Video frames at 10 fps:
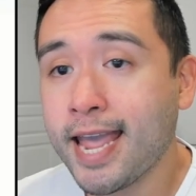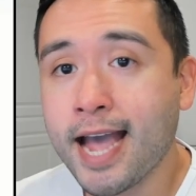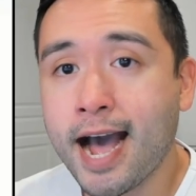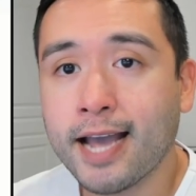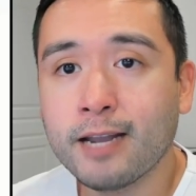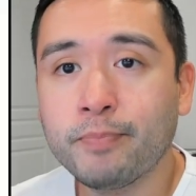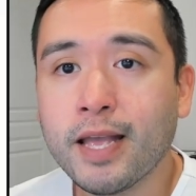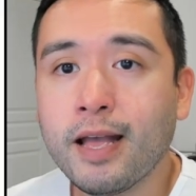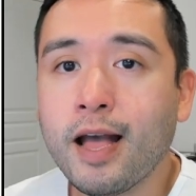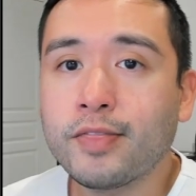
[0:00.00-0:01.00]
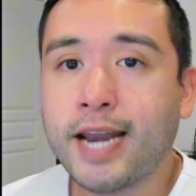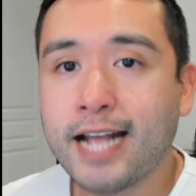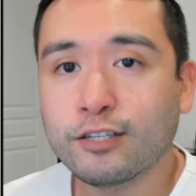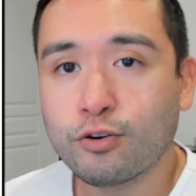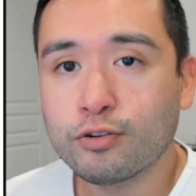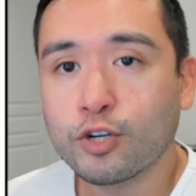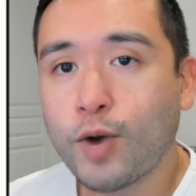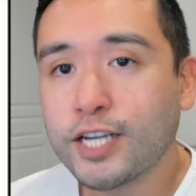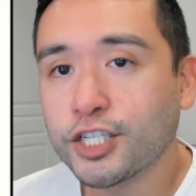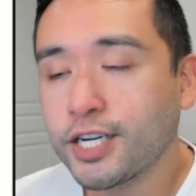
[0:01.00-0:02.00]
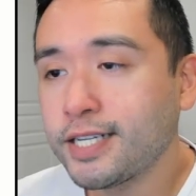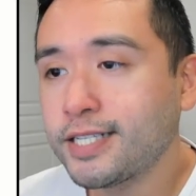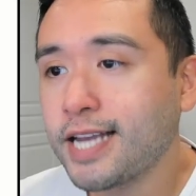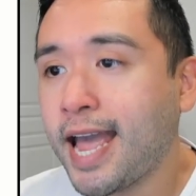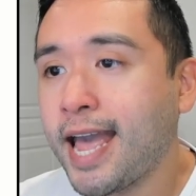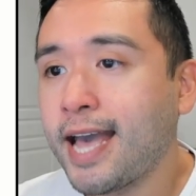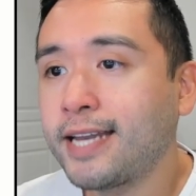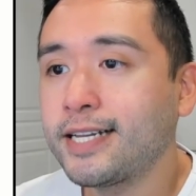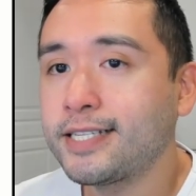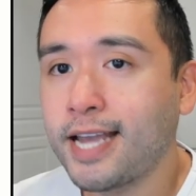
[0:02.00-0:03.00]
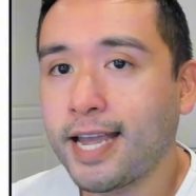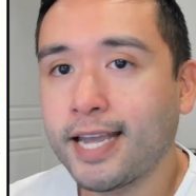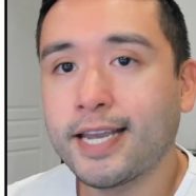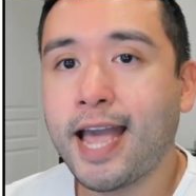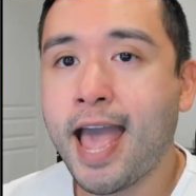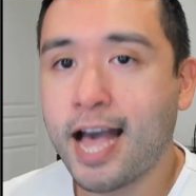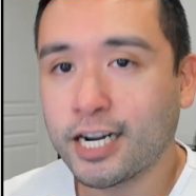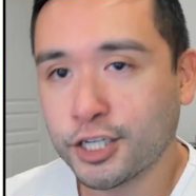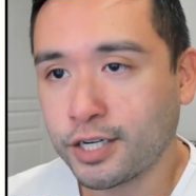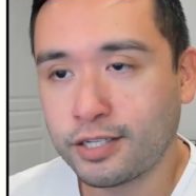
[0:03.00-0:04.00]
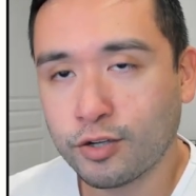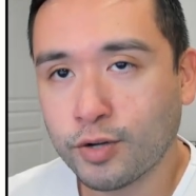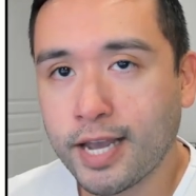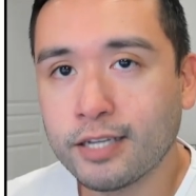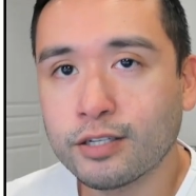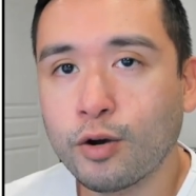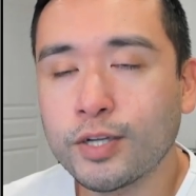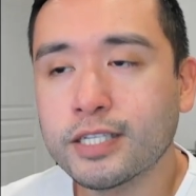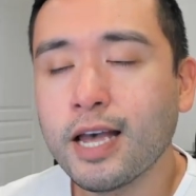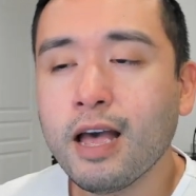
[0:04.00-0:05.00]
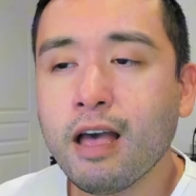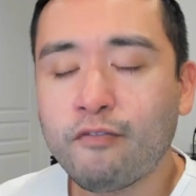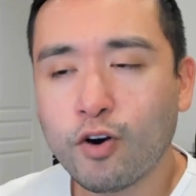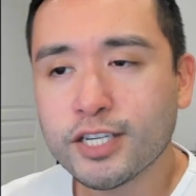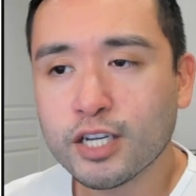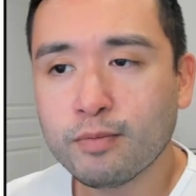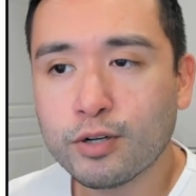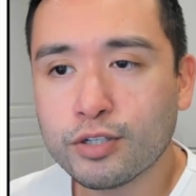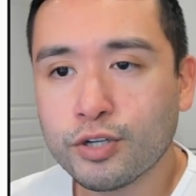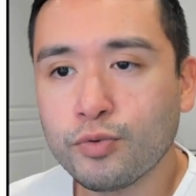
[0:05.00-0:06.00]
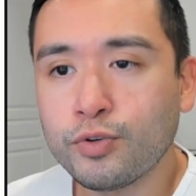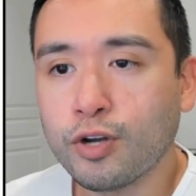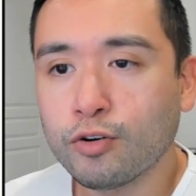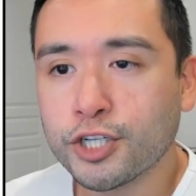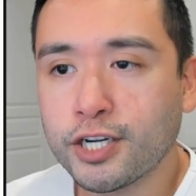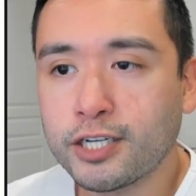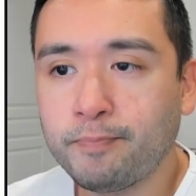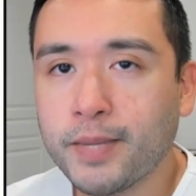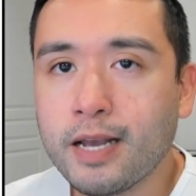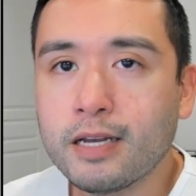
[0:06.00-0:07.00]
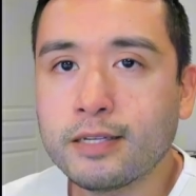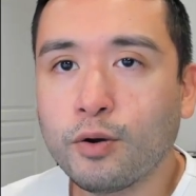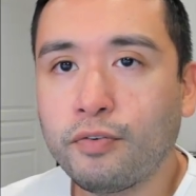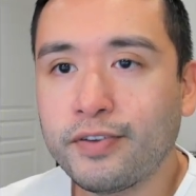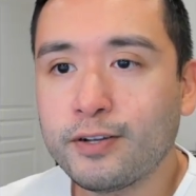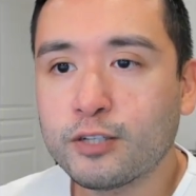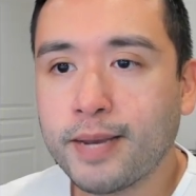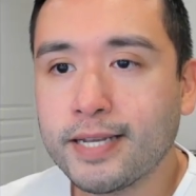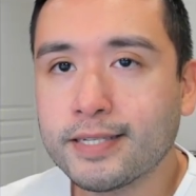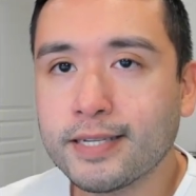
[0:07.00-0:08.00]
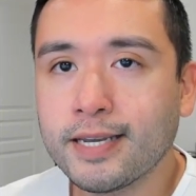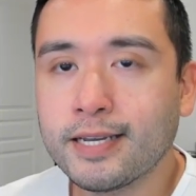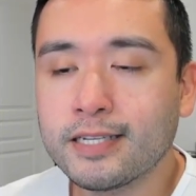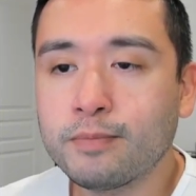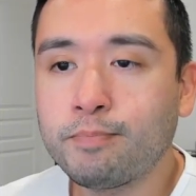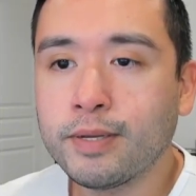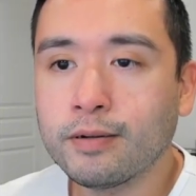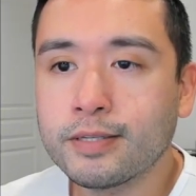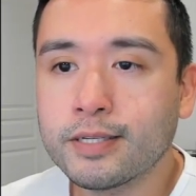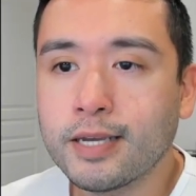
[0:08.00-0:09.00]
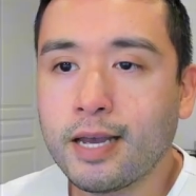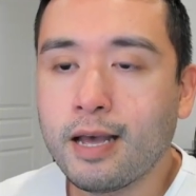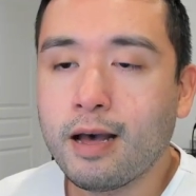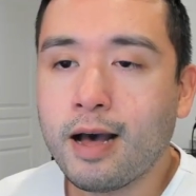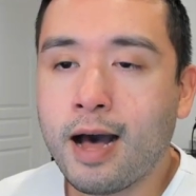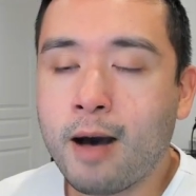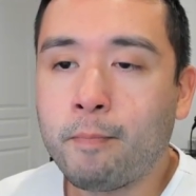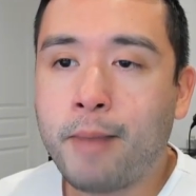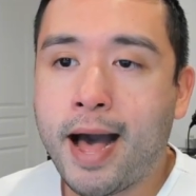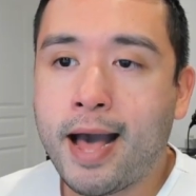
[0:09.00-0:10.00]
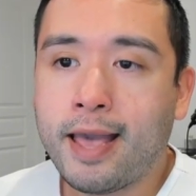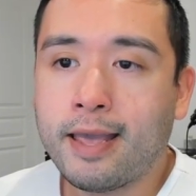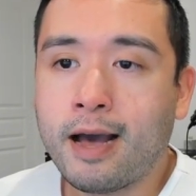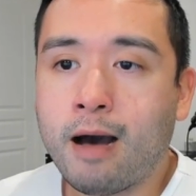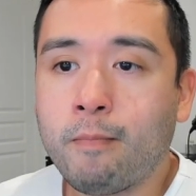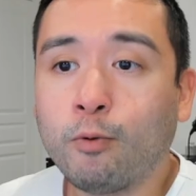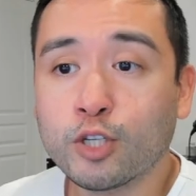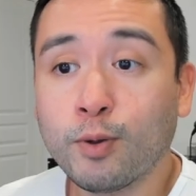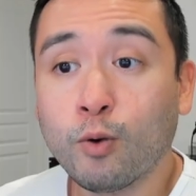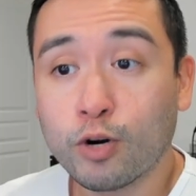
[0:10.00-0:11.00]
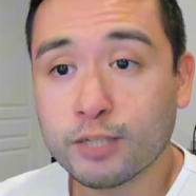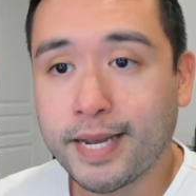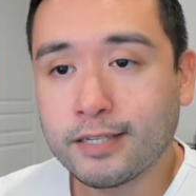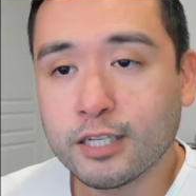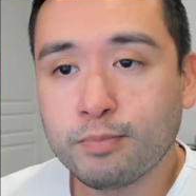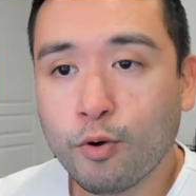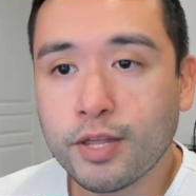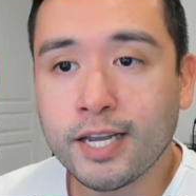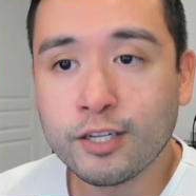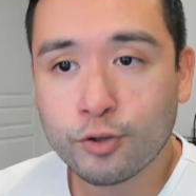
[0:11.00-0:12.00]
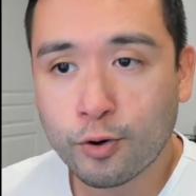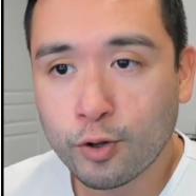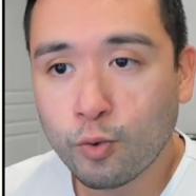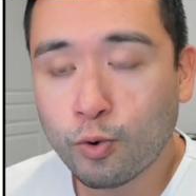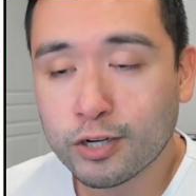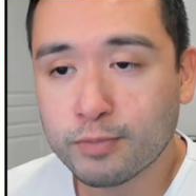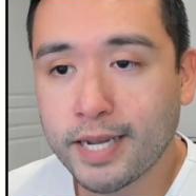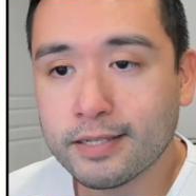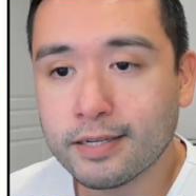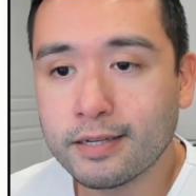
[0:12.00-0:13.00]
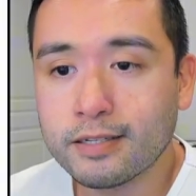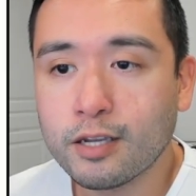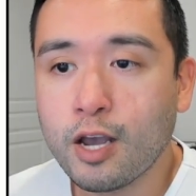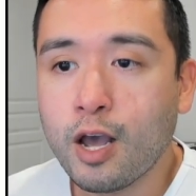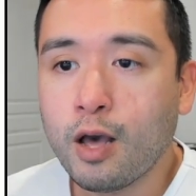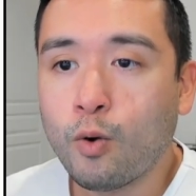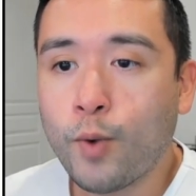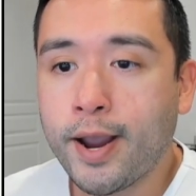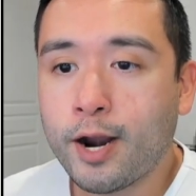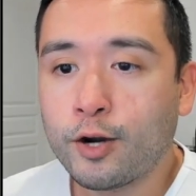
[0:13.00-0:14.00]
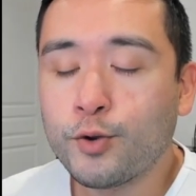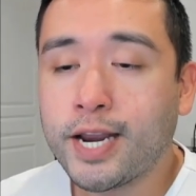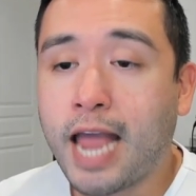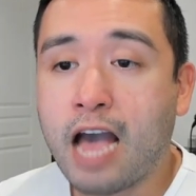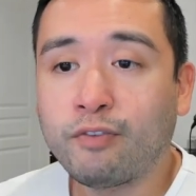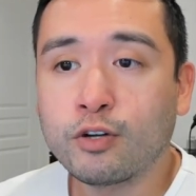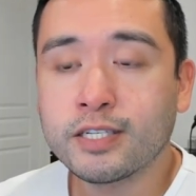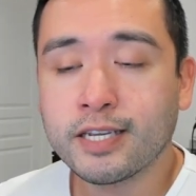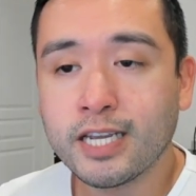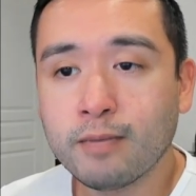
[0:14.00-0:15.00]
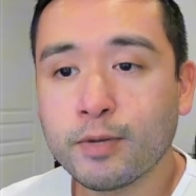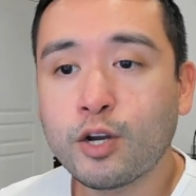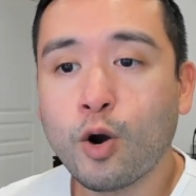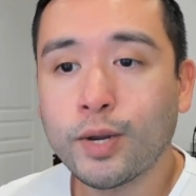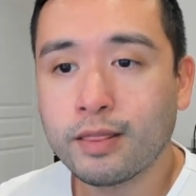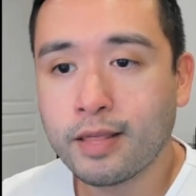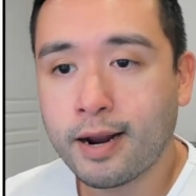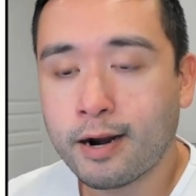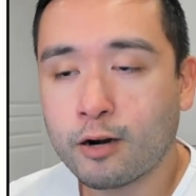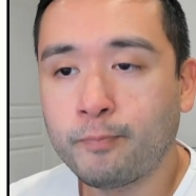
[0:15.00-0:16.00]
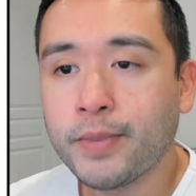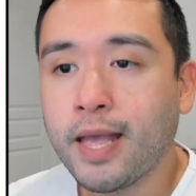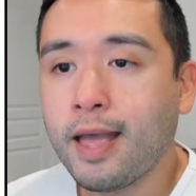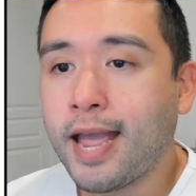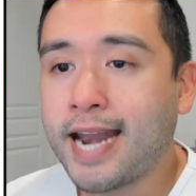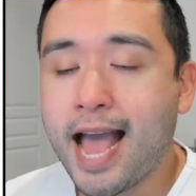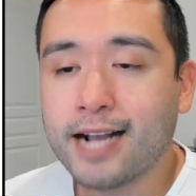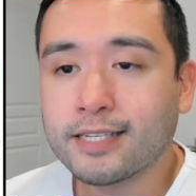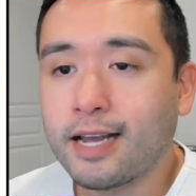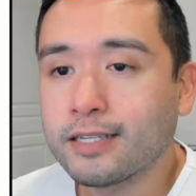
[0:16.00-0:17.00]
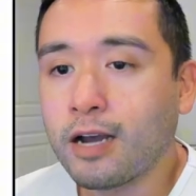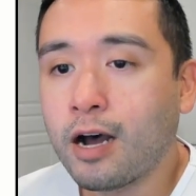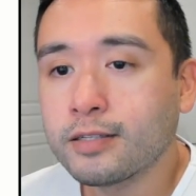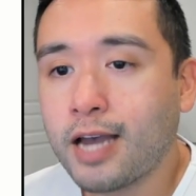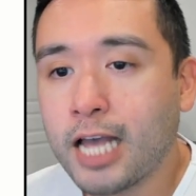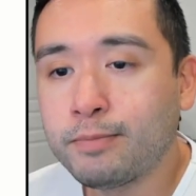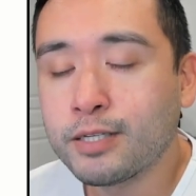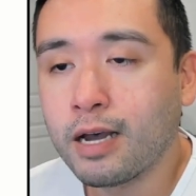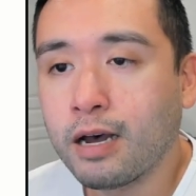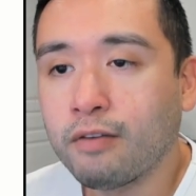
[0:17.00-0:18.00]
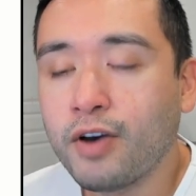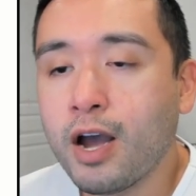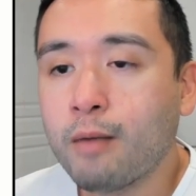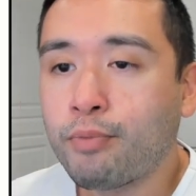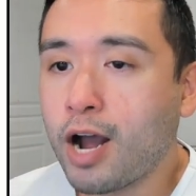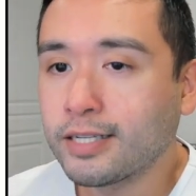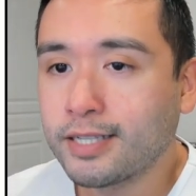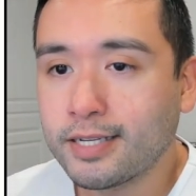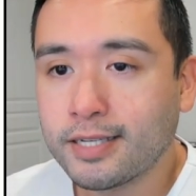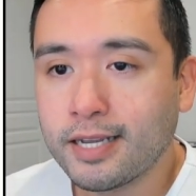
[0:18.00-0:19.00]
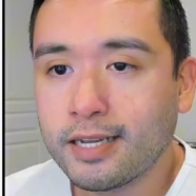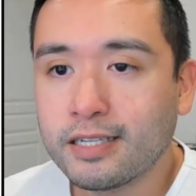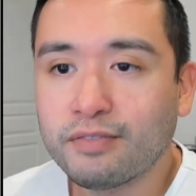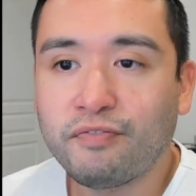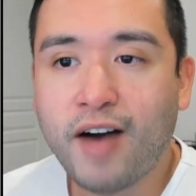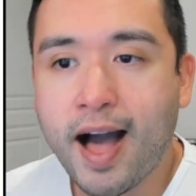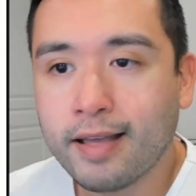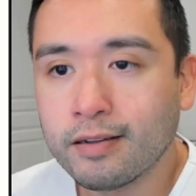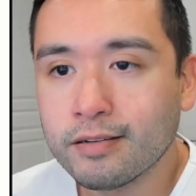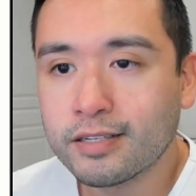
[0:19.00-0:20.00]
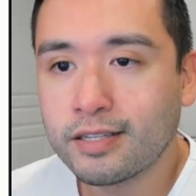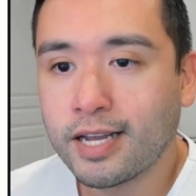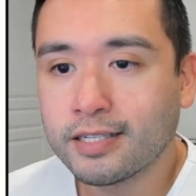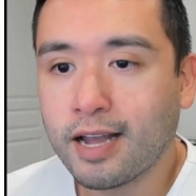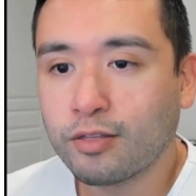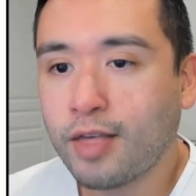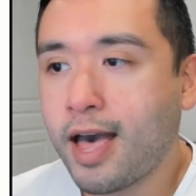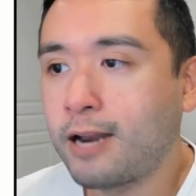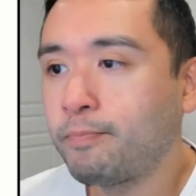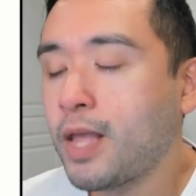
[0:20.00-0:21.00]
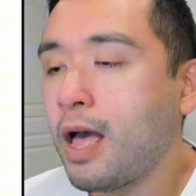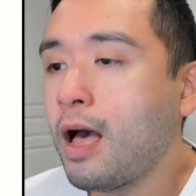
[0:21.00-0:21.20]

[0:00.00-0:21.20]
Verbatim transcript: AI that answers questions and take actions. Okay, so it's very similar to Notion. So FuseBase is built by multiple workspaces, both internal workspaces where you can have your team go in there and access all types of processes, files, things like that.